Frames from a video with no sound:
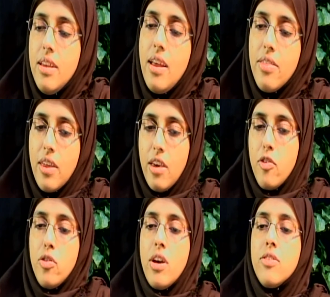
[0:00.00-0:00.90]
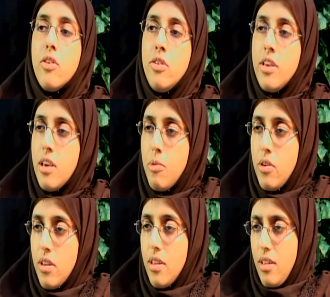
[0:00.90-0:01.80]
And I think if you look at the early
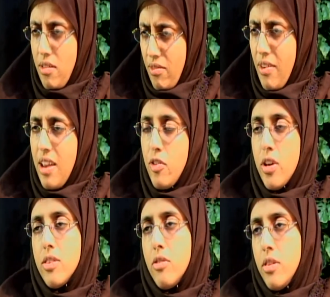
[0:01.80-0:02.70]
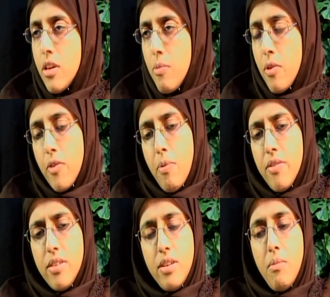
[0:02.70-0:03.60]
community, if you look at the early community of the
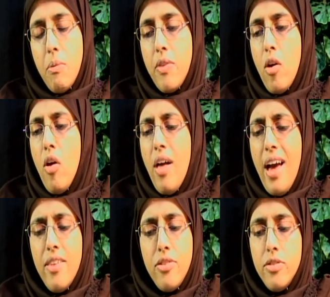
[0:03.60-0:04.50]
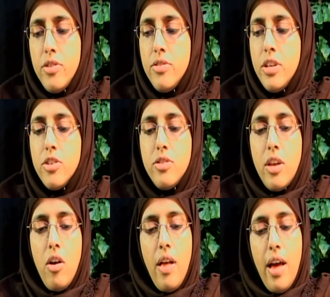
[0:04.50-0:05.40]
Prophet, I mean, they all had their little niche,
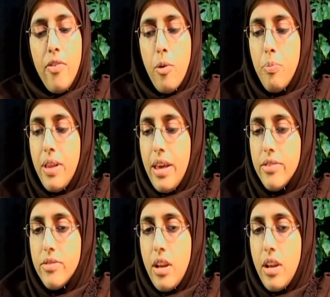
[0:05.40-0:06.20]
they all had their place.